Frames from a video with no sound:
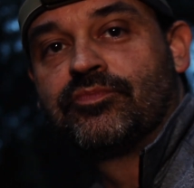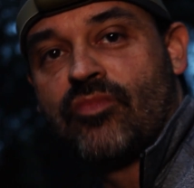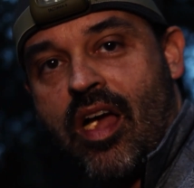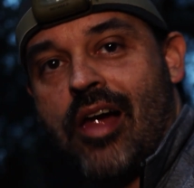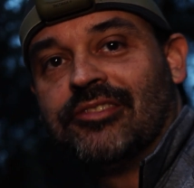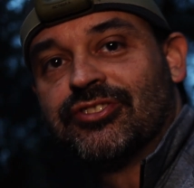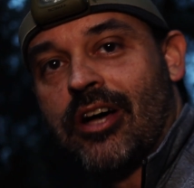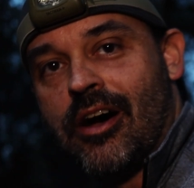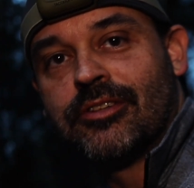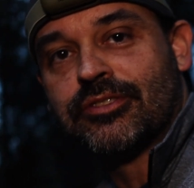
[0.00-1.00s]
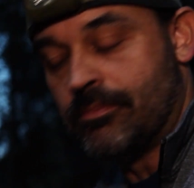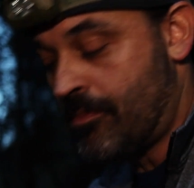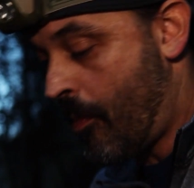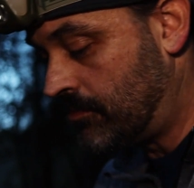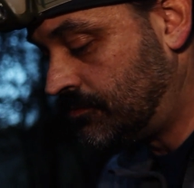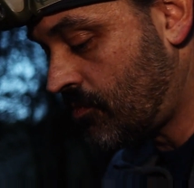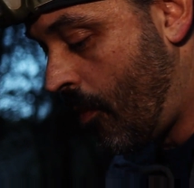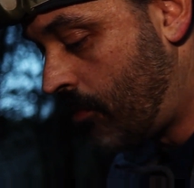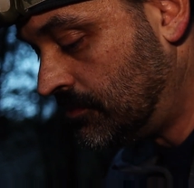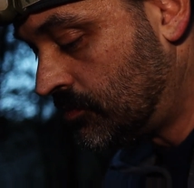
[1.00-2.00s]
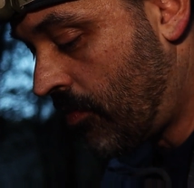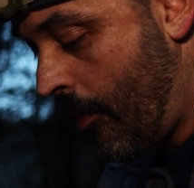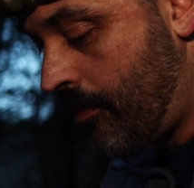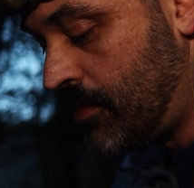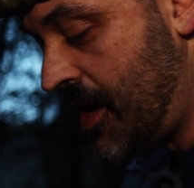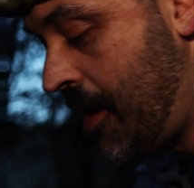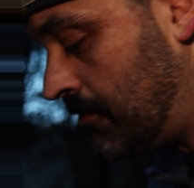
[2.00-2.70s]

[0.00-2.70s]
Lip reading: That is awesome. Man.